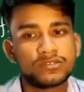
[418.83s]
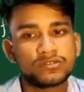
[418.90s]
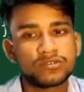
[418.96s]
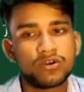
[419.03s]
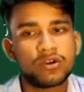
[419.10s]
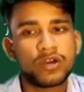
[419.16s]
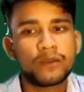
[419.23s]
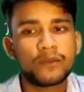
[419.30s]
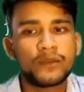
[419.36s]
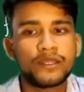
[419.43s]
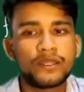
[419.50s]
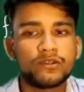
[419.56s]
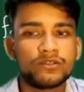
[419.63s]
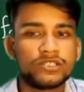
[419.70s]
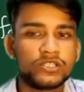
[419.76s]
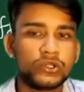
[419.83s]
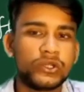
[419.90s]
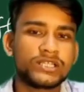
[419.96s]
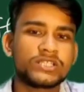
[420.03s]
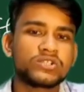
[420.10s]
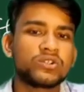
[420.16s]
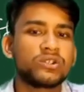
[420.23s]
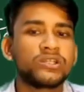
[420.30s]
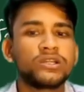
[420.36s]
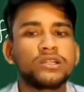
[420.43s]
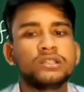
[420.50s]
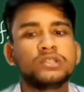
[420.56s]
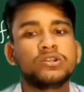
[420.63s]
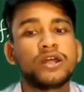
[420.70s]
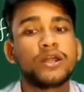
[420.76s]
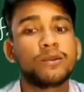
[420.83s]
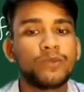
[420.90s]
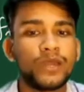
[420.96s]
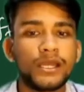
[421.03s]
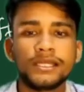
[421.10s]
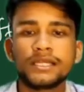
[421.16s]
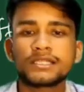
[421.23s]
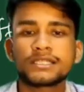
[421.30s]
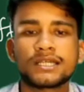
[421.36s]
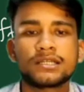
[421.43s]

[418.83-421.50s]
Okay, where P0x not equal to 0 and Pix